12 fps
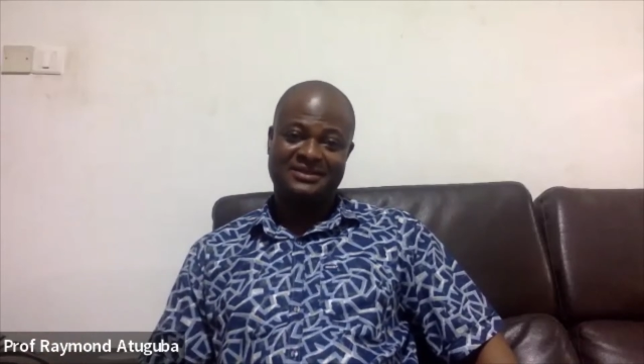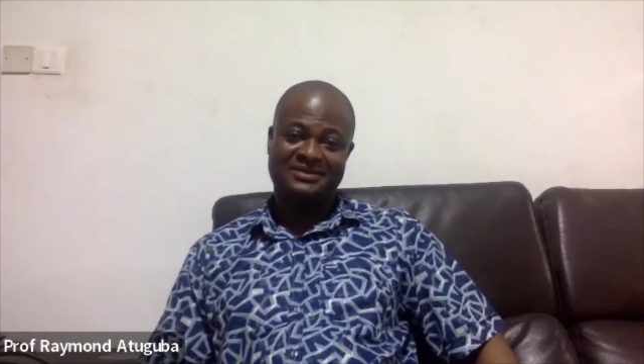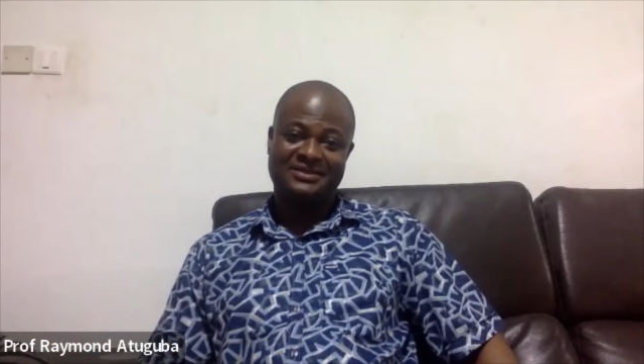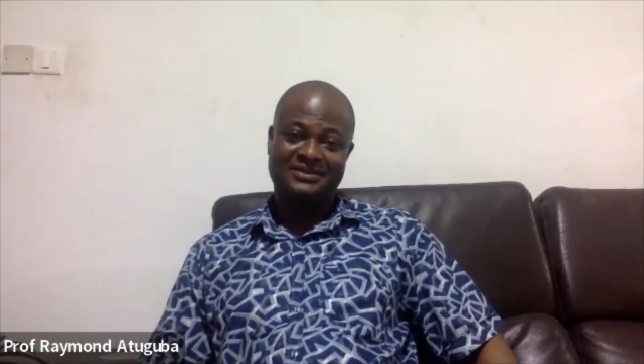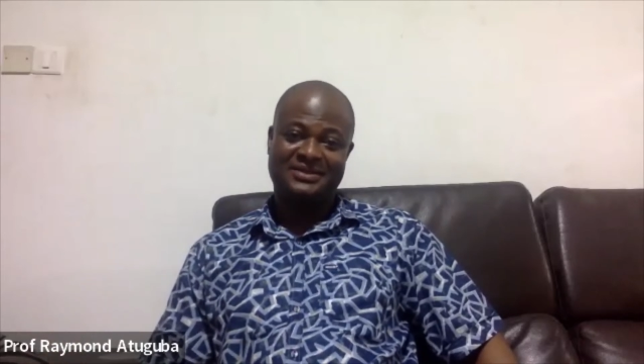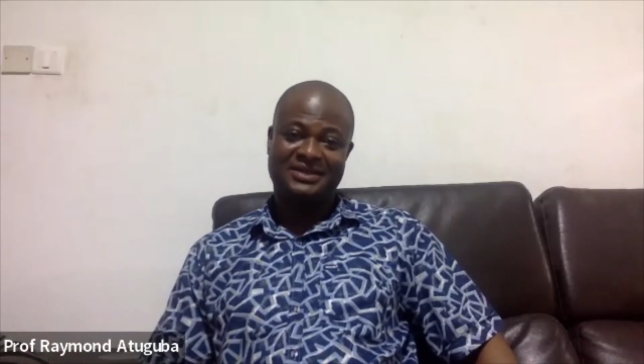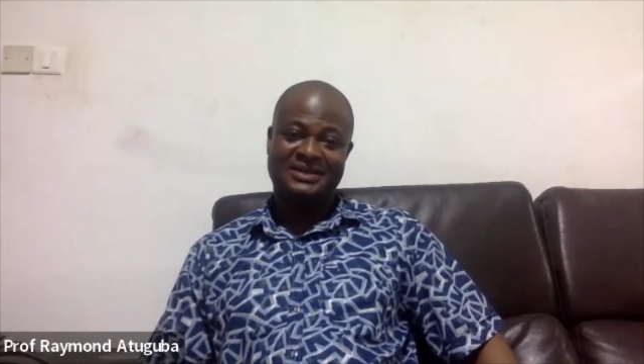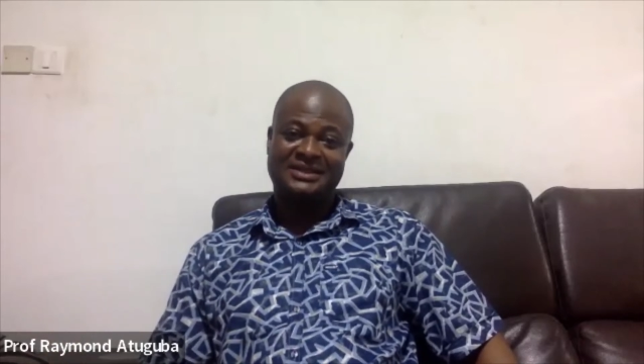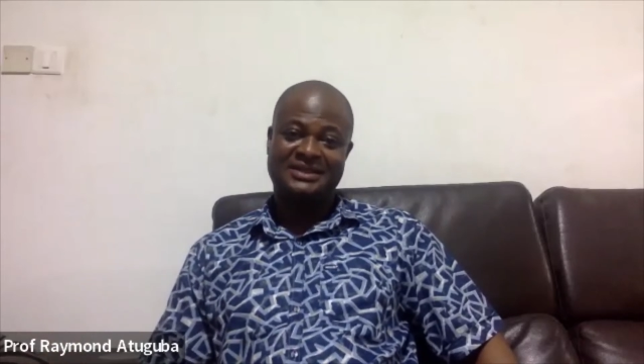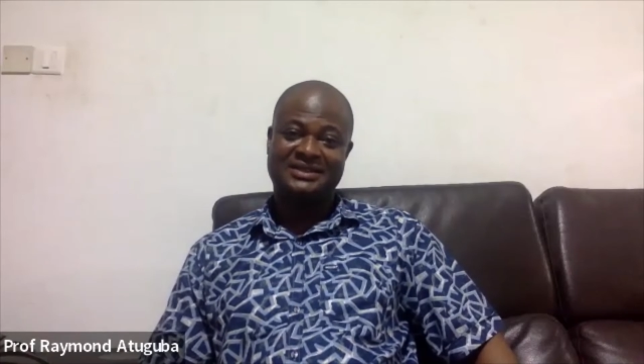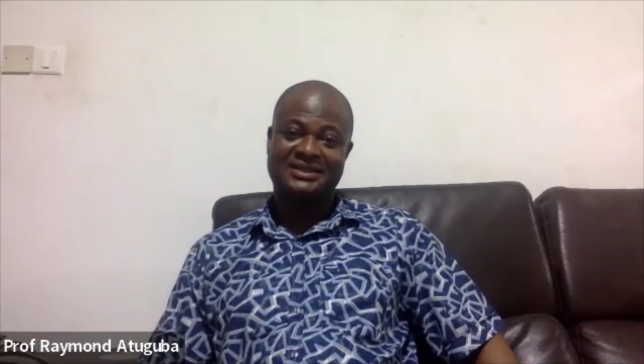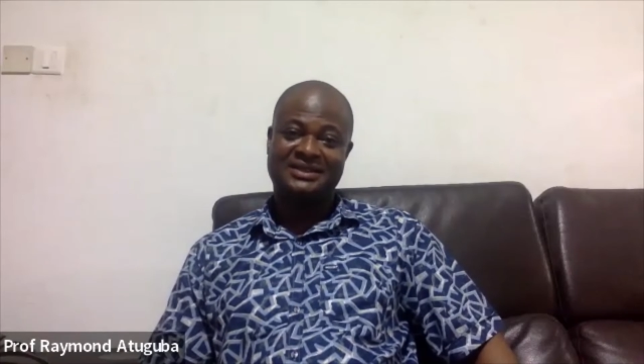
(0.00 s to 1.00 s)
which, as
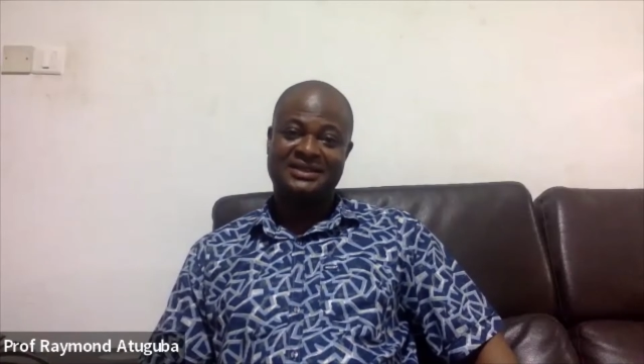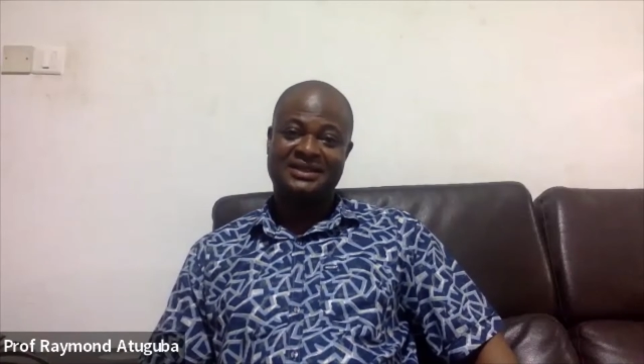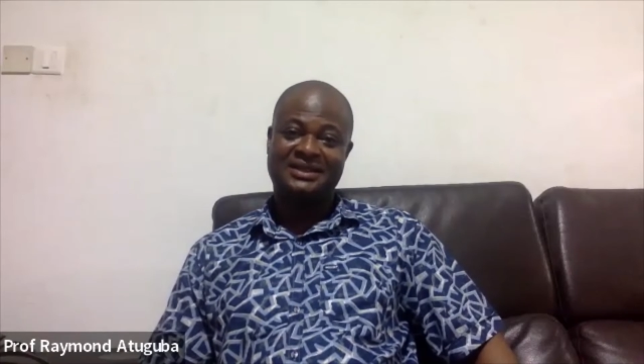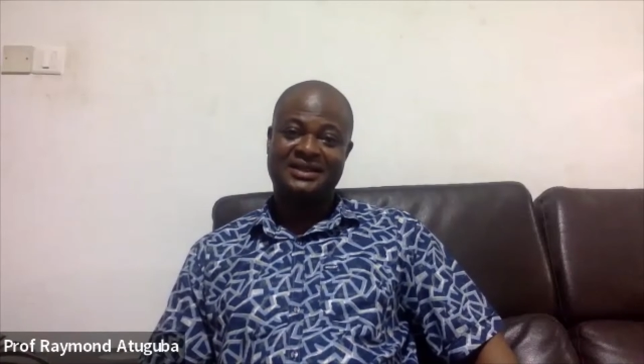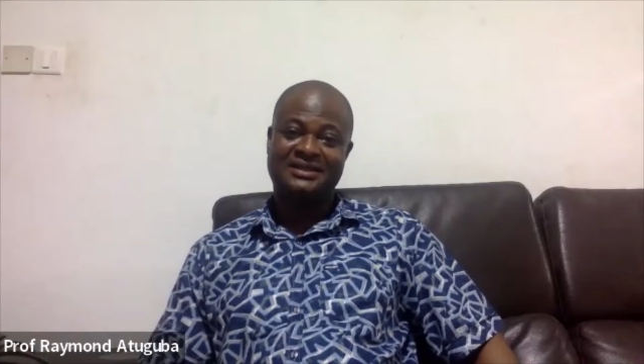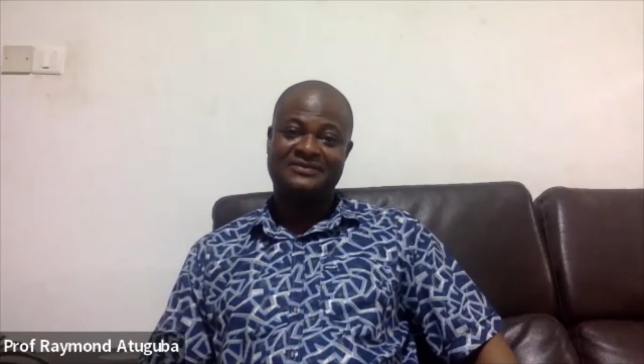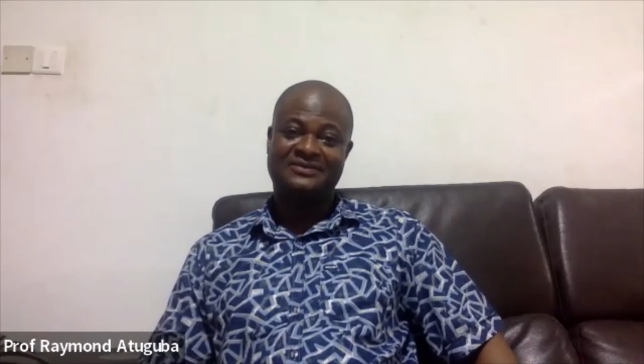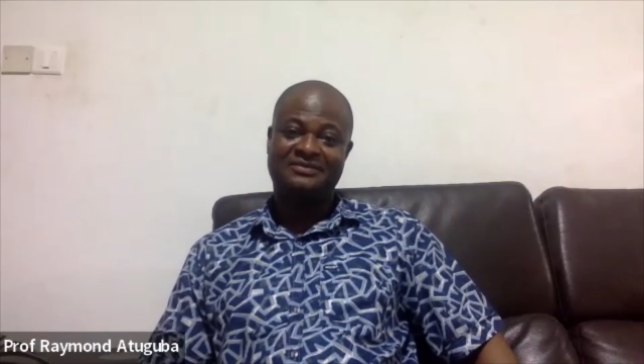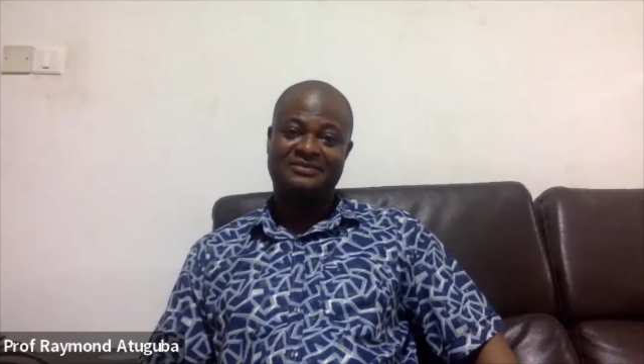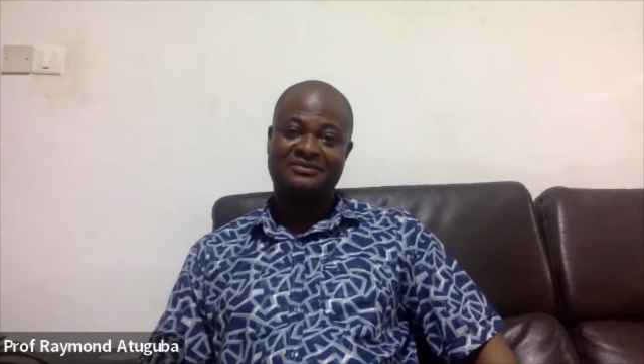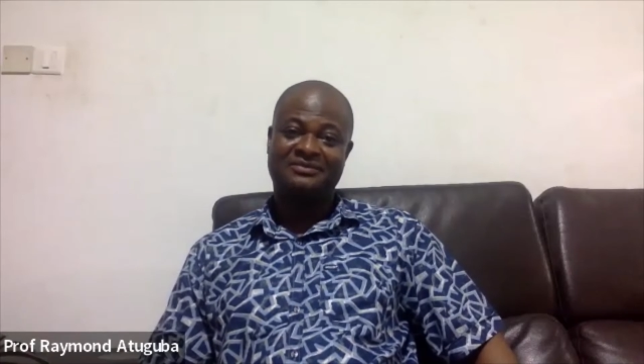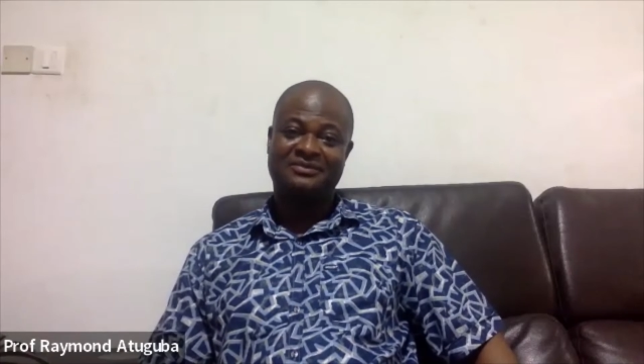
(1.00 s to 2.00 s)
I said, I learned
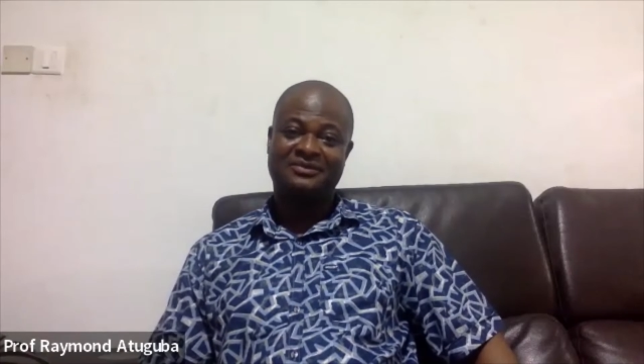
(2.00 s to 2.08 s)
from